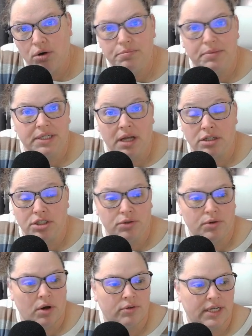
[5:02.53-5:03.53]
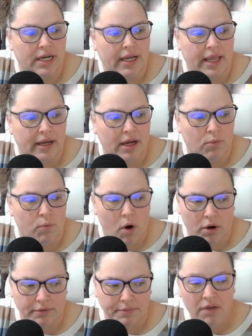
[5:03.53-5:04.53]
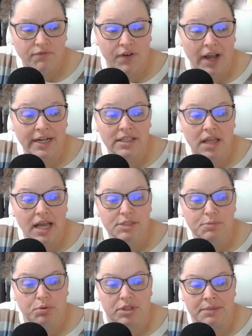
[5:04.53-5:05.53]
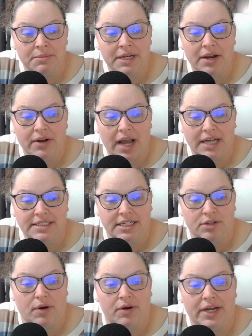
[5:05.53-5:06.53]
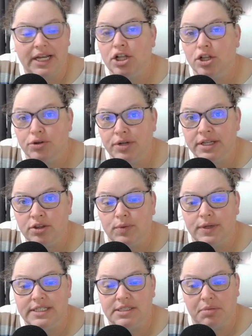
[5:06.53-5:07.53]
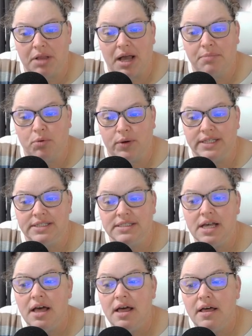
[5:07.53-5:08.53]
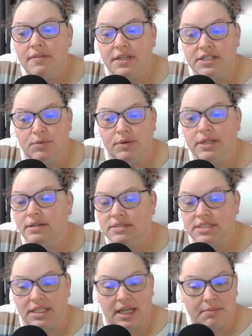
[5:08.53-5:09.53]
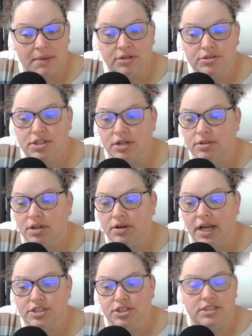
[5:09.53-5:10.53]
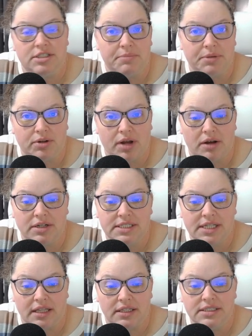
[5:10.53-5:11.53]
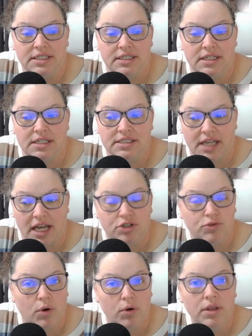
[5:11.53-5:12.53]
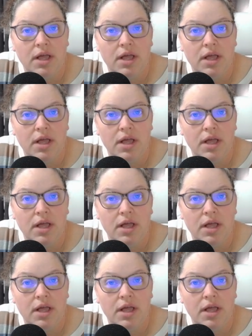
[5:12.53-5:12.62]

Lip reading: but not too cold that I can't go walk. Finalize preliminary itinerary, including the resupply points. This one, select milestone locations and build out a skeleton schedule.